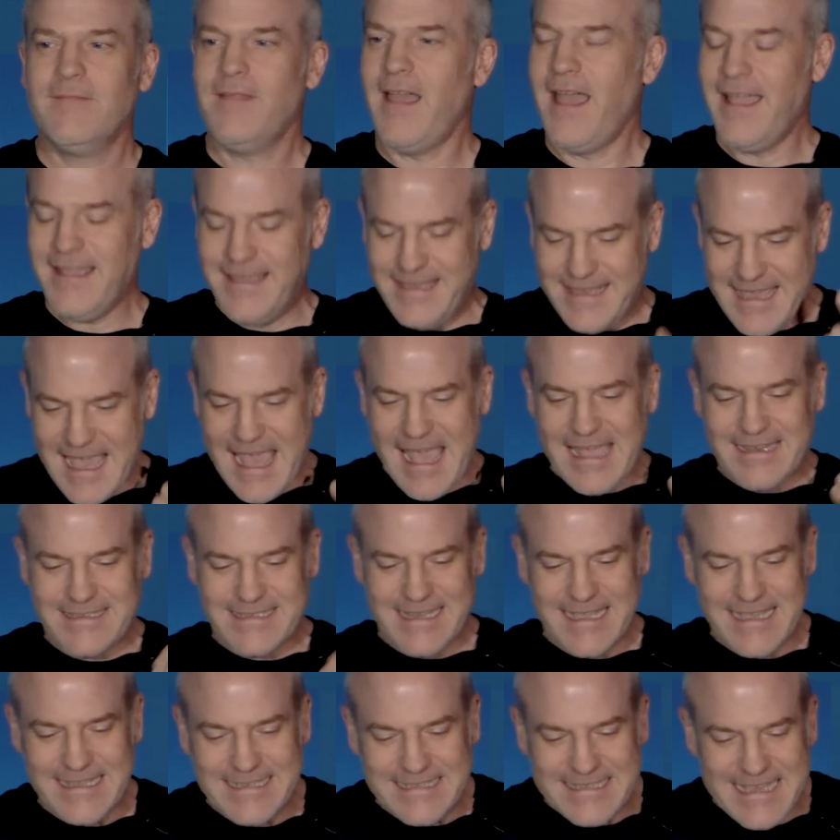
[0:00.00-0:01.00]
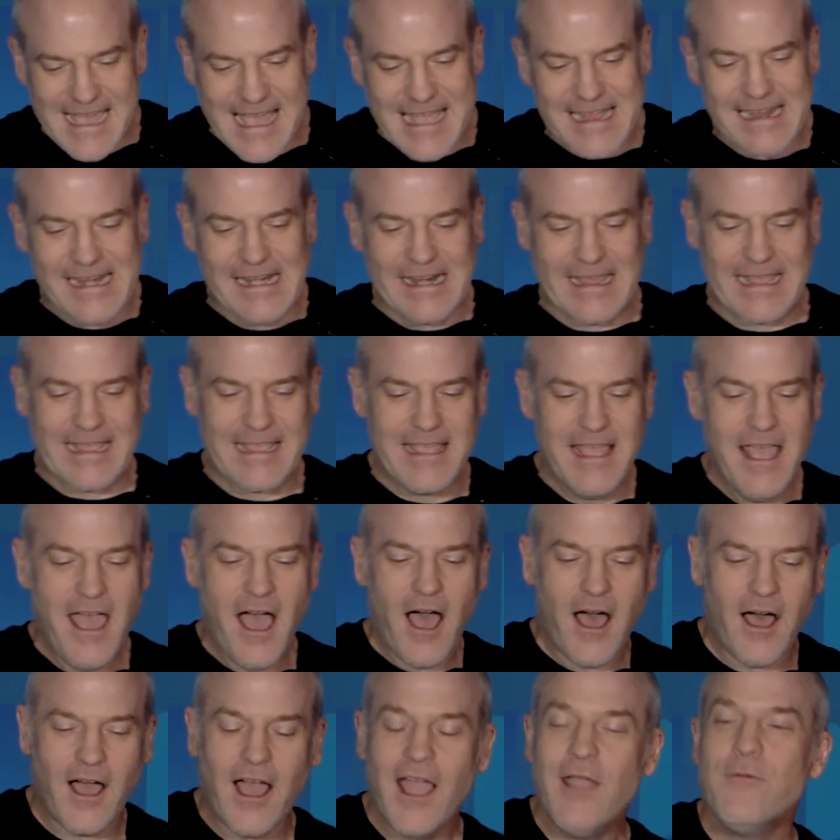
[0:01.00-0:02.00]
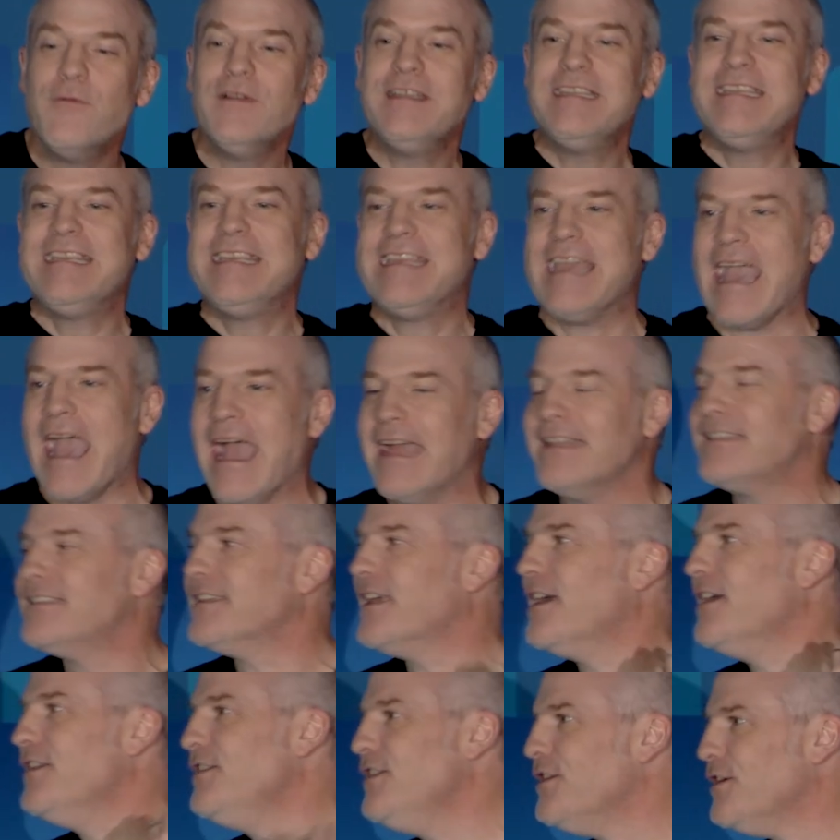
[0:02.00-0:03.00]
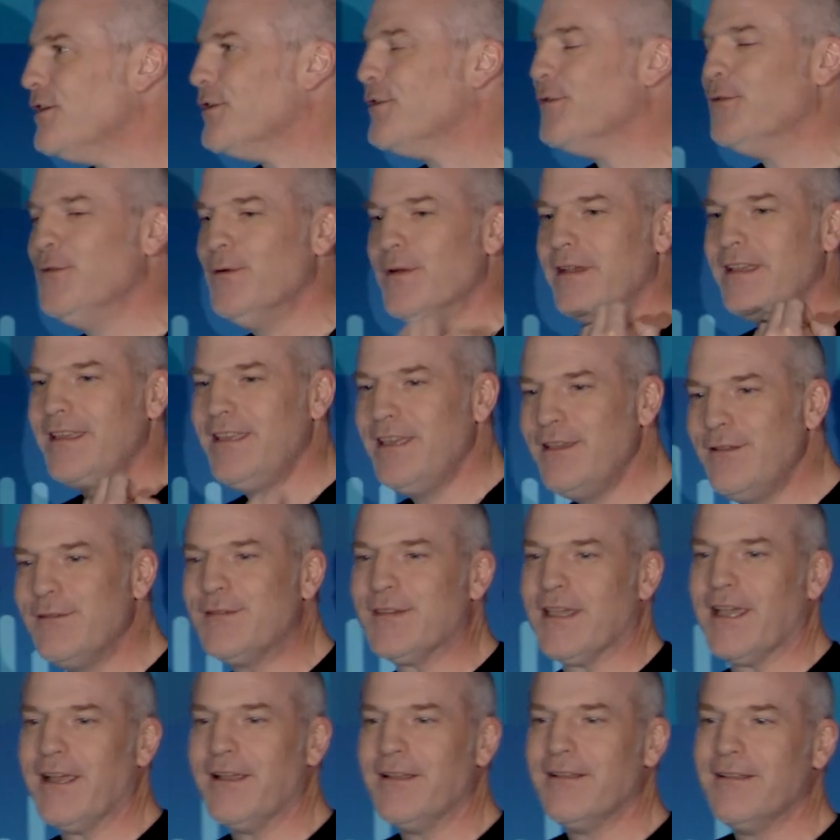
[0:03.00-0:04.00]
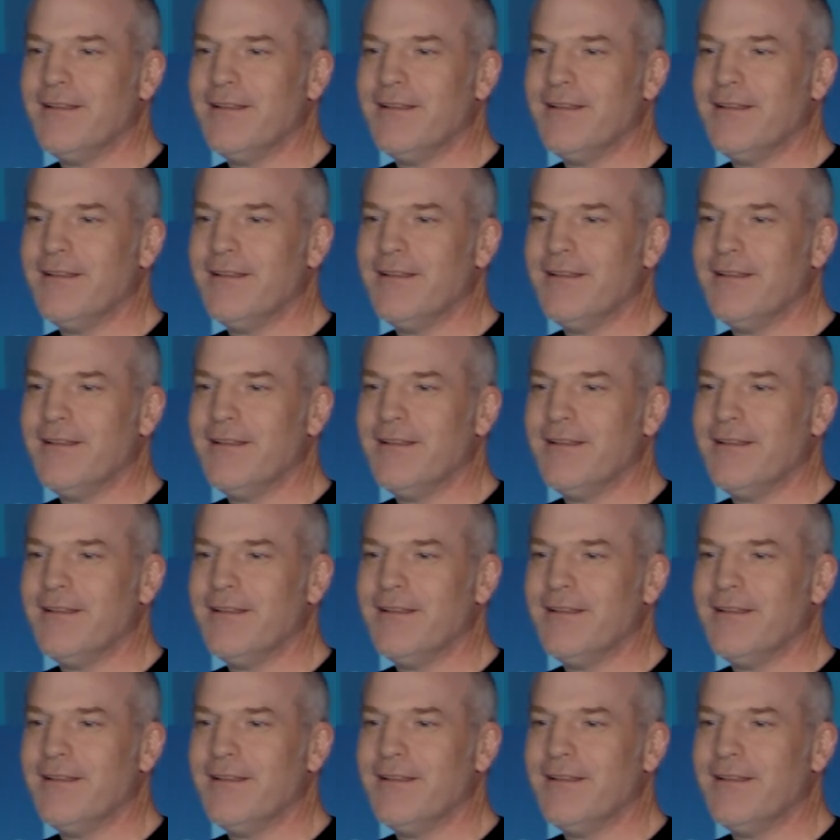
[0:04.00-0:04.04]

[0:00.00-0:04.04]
A get, exactly. I would get a new user.